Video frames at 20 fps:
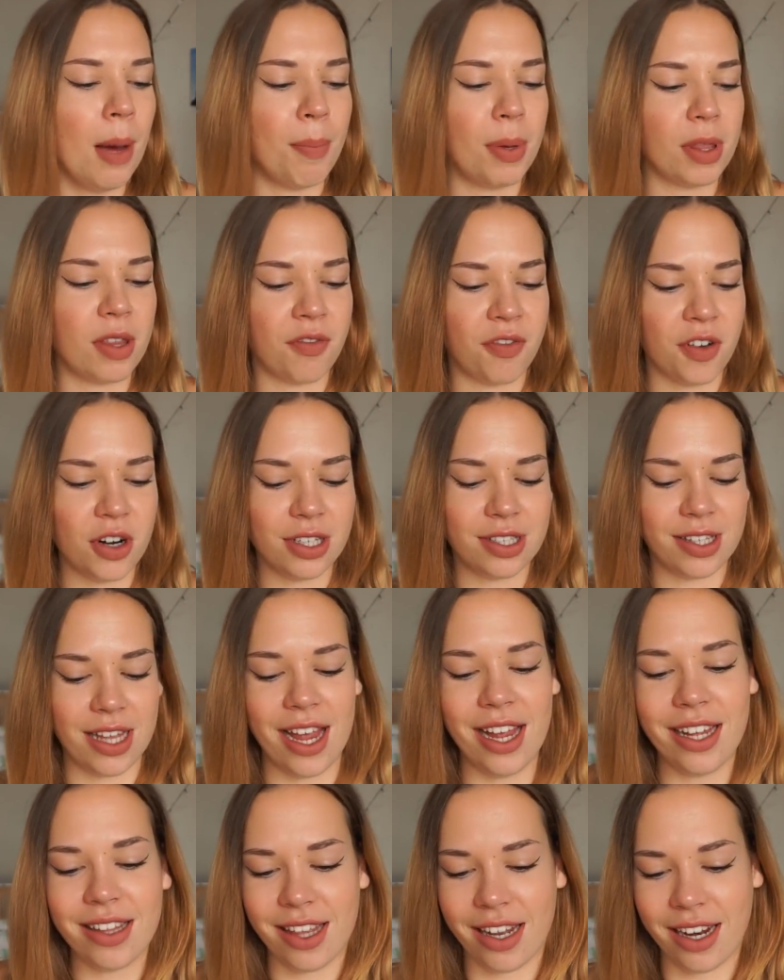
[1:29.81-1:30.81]
but the first
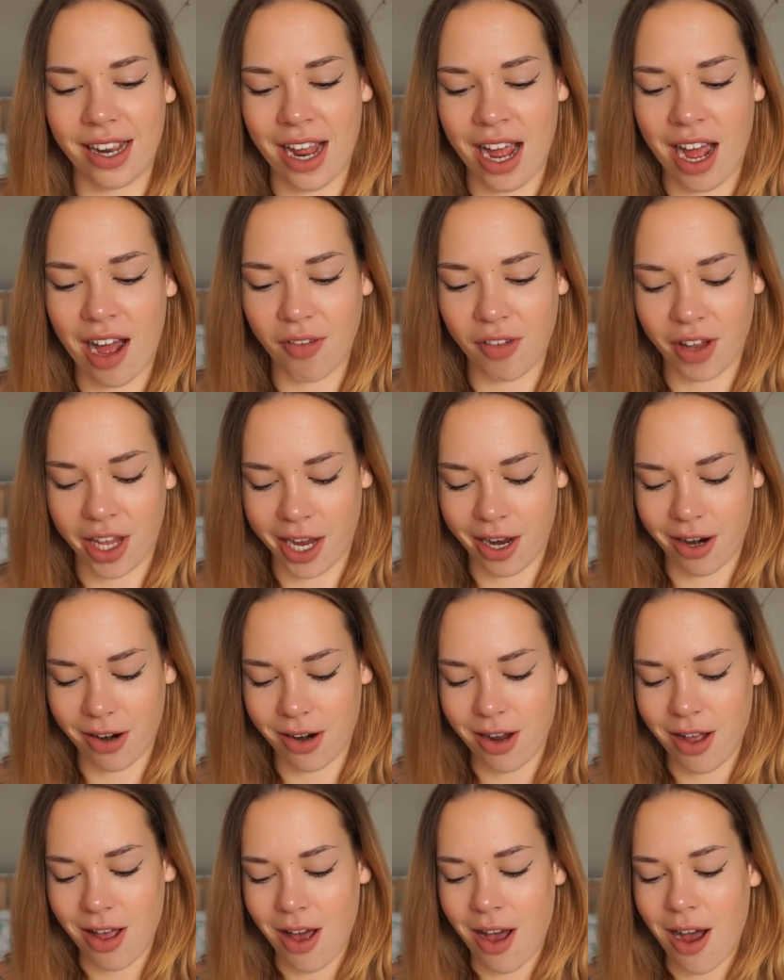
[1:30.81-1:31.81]
thing that I have
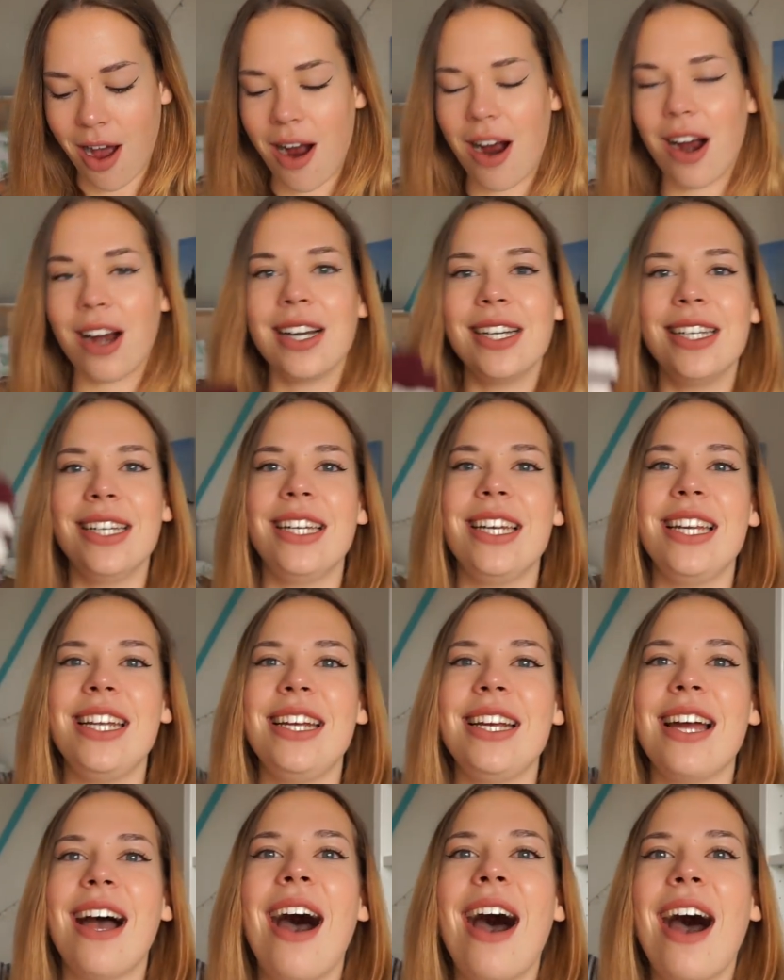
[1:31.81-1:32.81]
here are
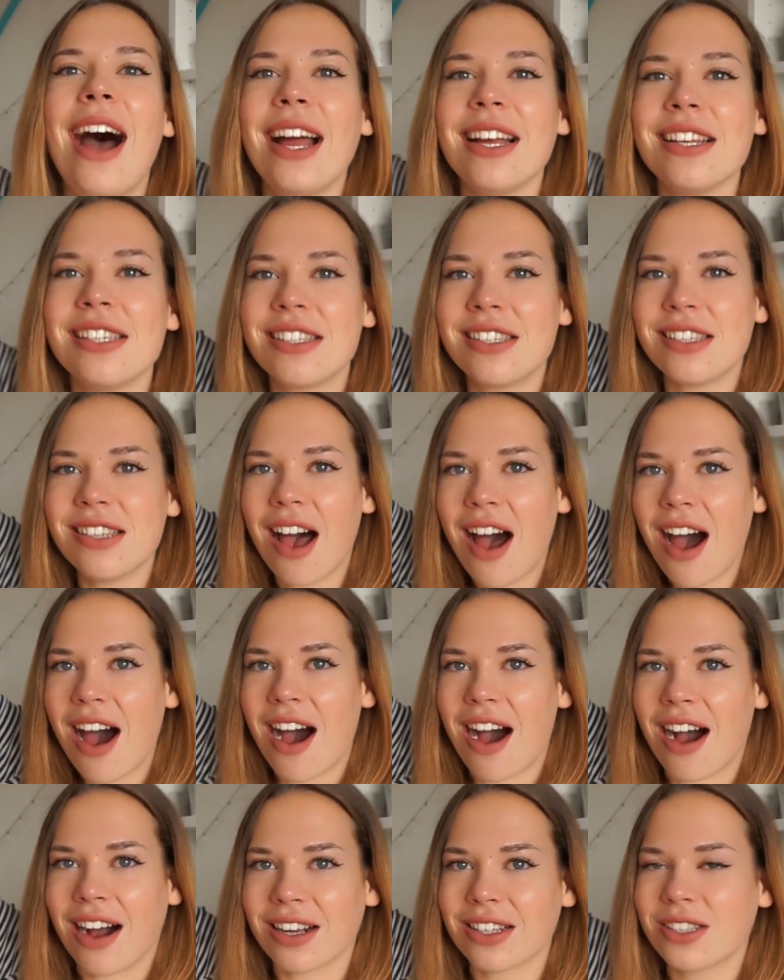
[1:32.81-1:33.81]
knee-high
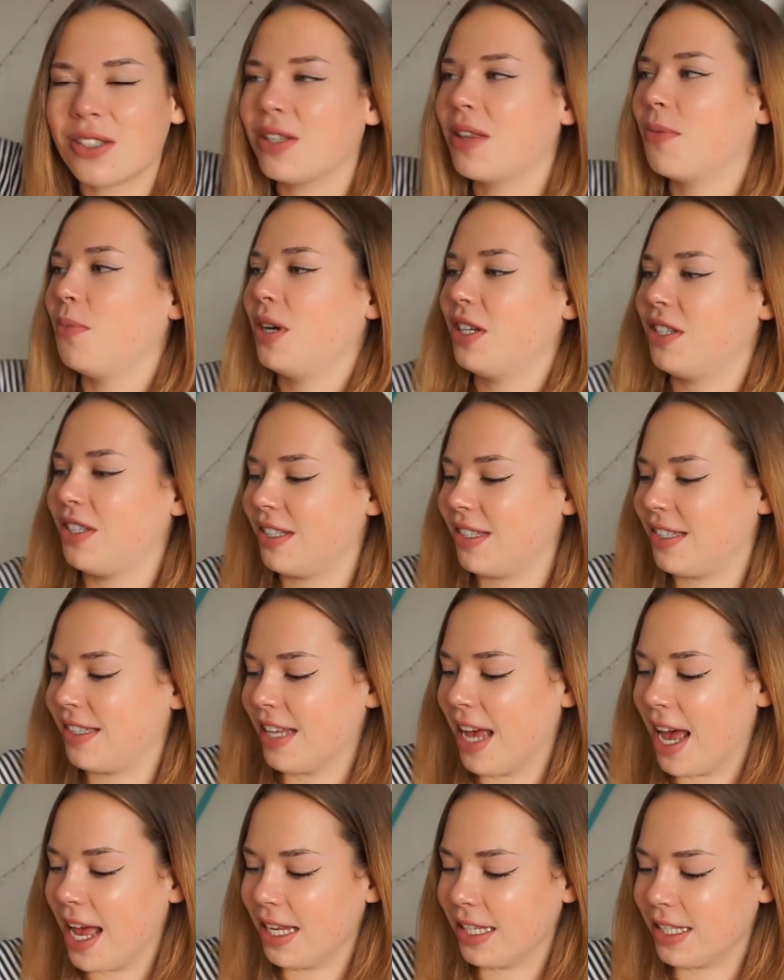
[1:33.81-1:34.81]
socks, which
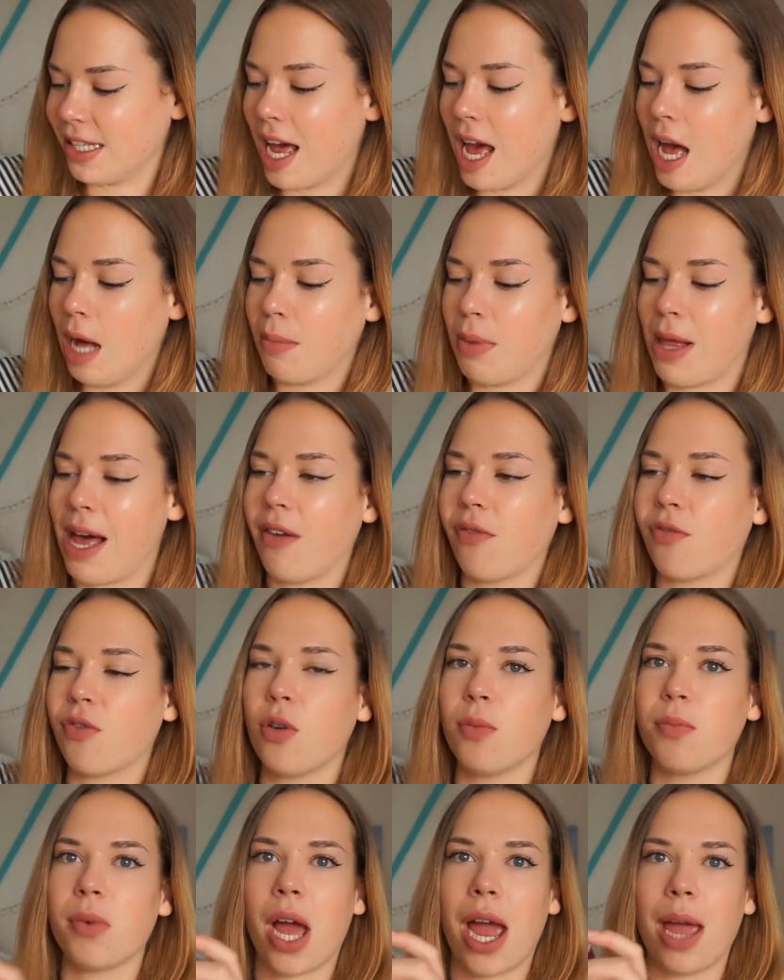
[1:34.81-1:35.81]
says
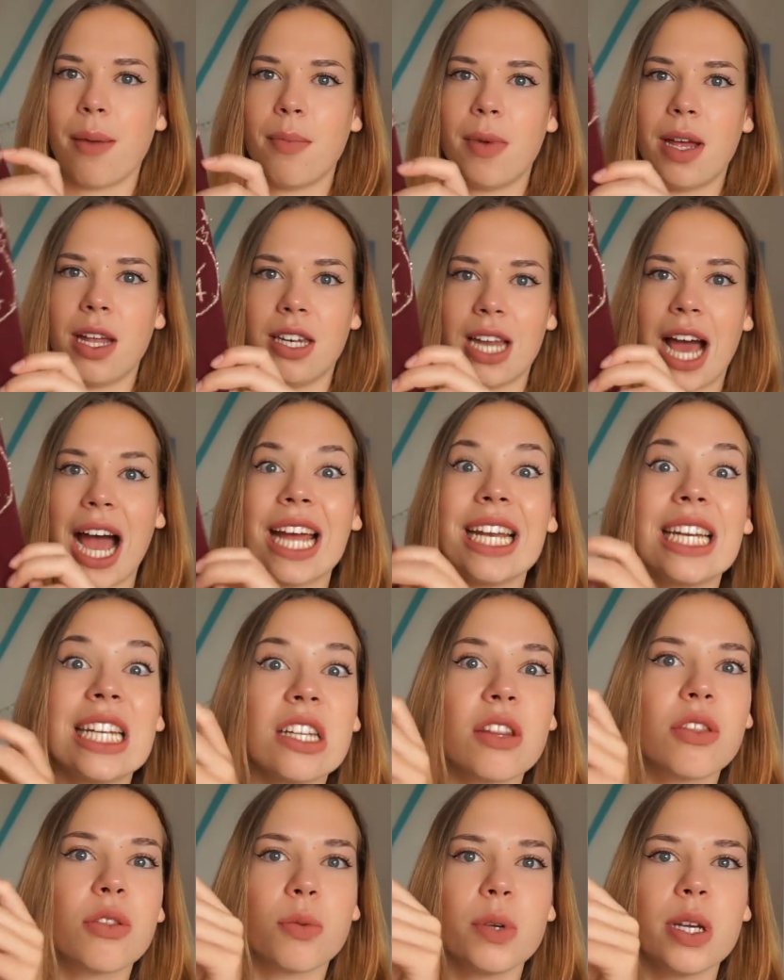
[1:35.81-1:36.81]
platform 9
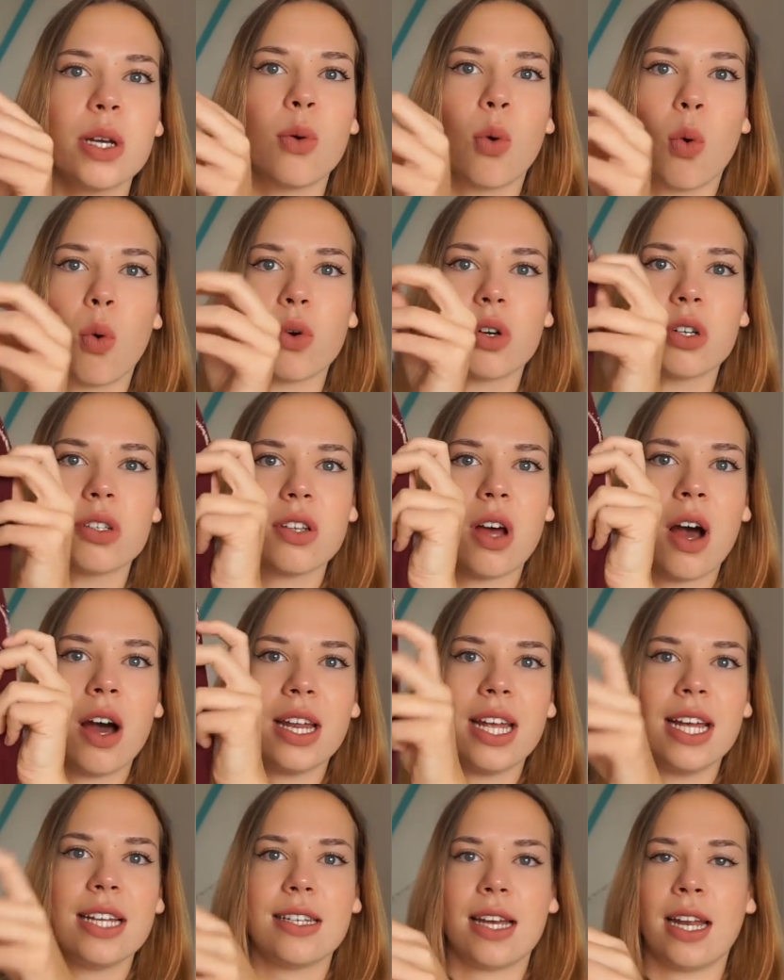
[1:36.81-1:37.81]
9 3/4
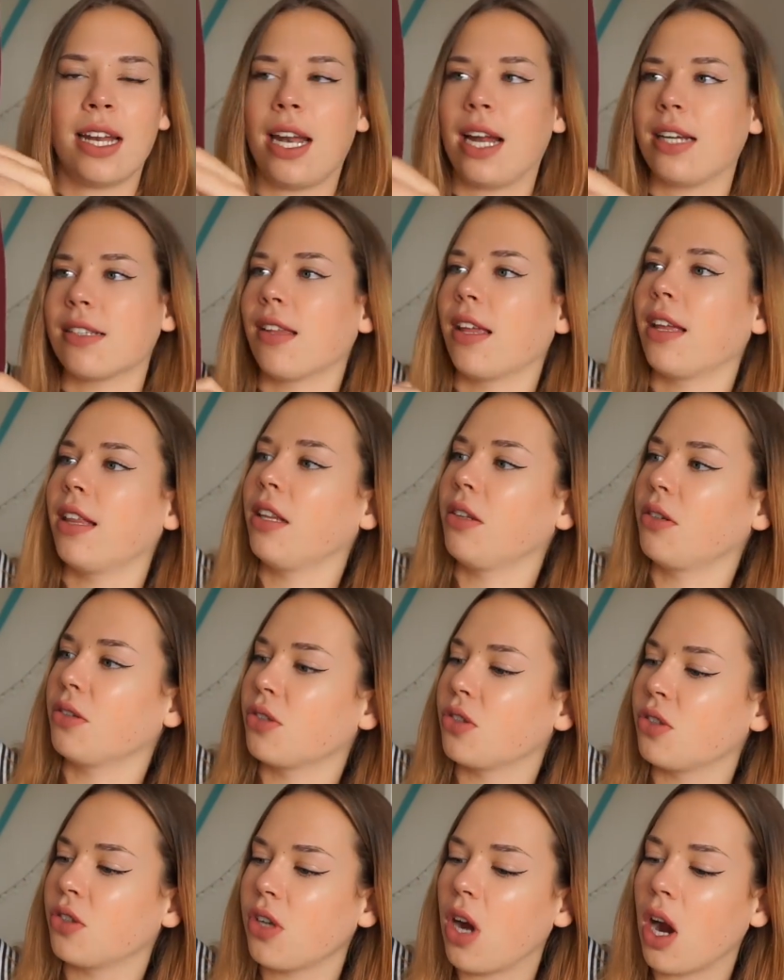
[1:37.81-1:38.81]
on it, and it has like little
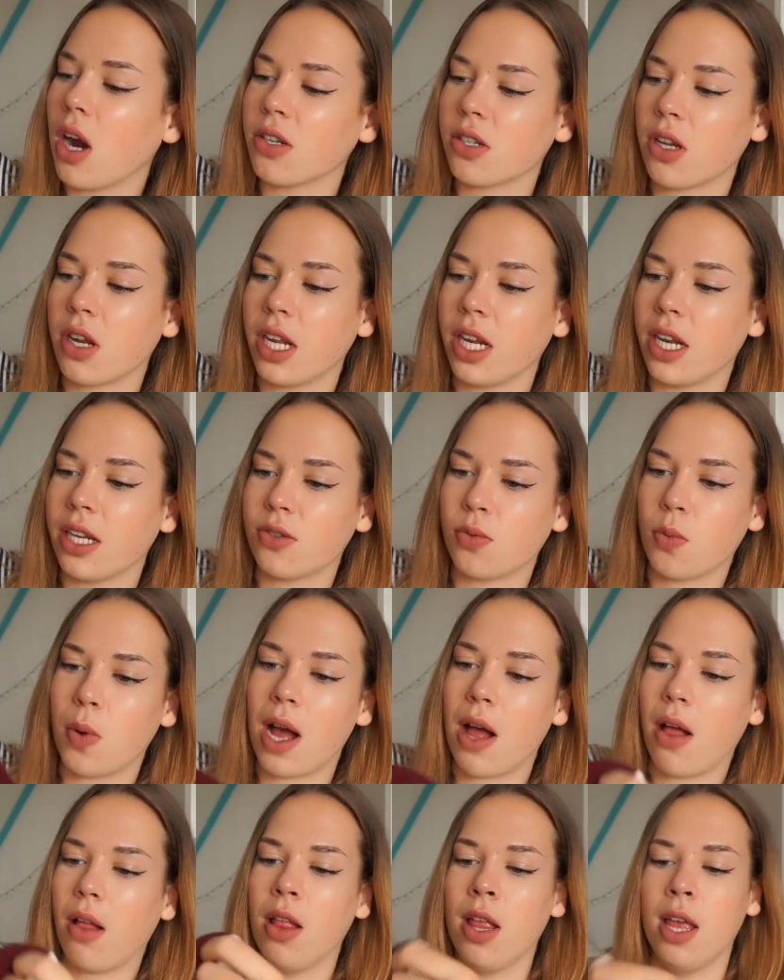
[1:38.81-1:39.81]
stars on it as
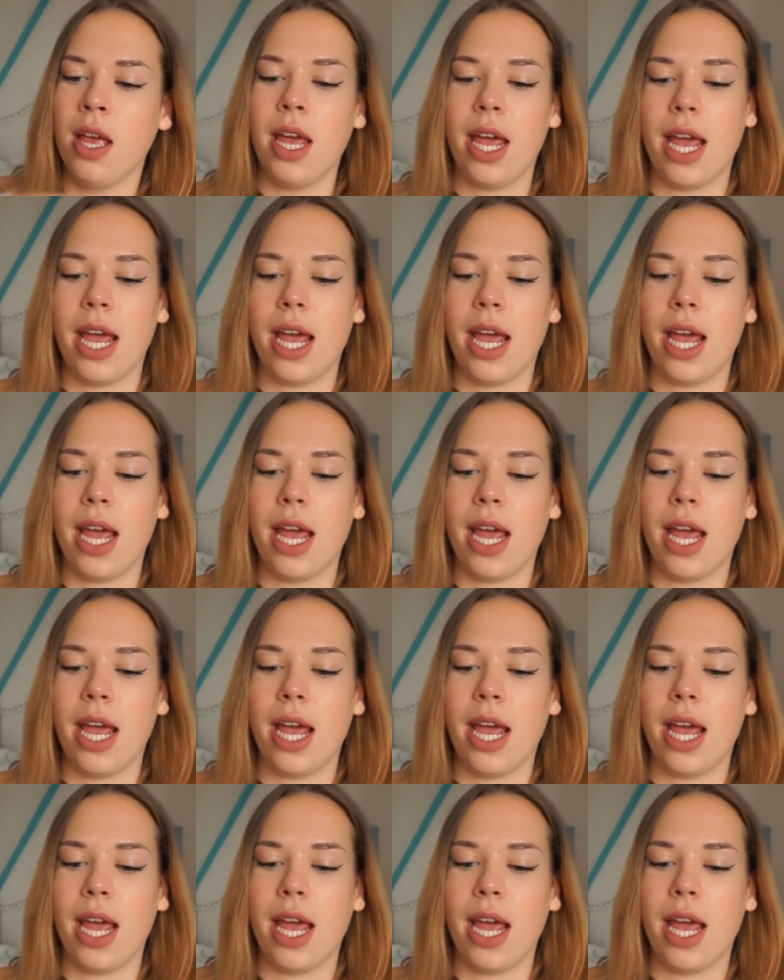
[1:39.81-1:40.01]
well,